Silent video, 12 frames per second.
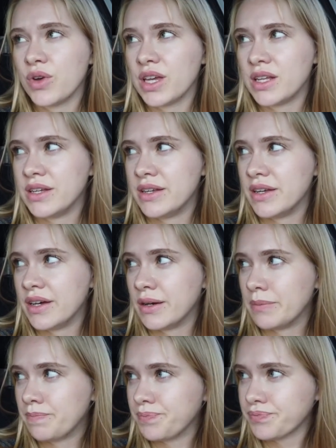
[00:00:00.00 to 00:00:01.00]
with
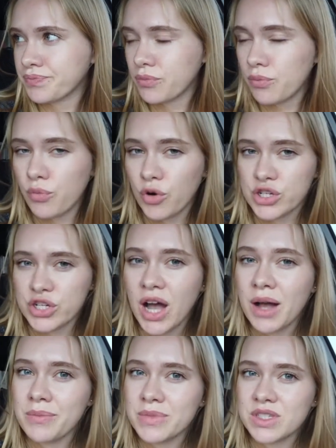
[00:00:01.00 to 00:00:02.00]

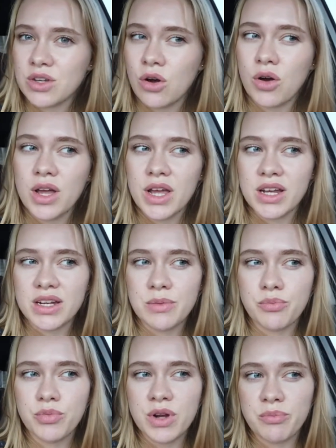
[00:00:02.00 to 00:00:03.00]
pressure, so
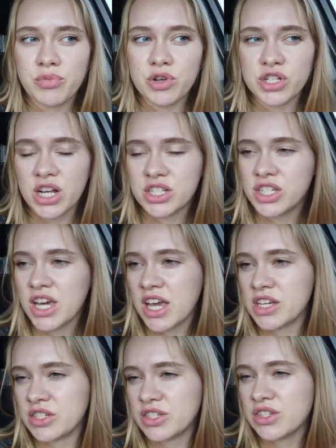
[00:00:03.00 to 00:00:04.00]
the pressure
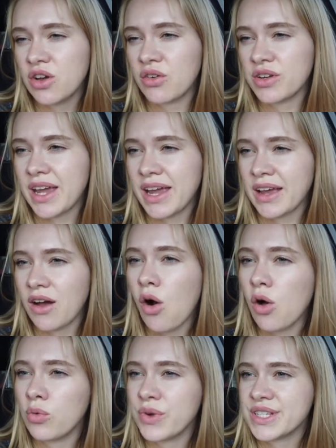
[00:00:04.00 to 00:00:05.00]
change, so they
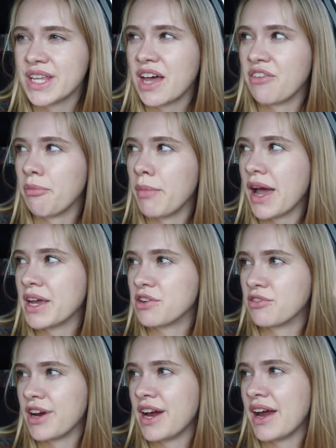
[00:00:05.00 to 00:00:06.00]
always have
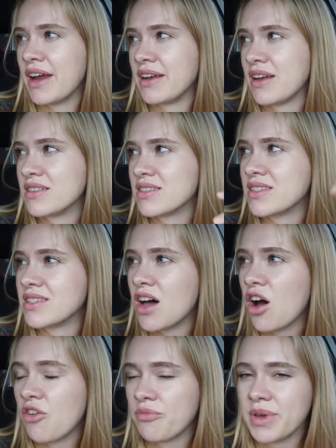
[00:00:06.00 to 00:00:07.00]
migraine and
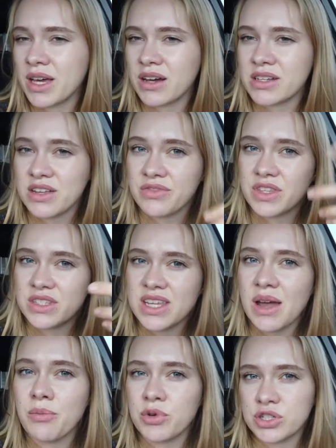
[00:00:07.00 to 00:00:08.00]
stuff because of the
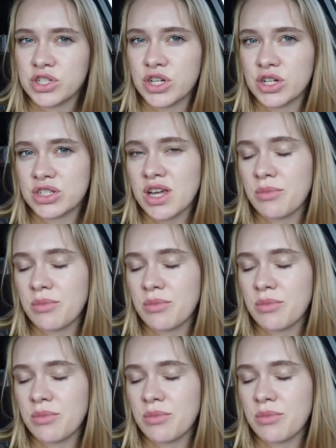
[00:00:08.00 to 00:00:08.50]
temperature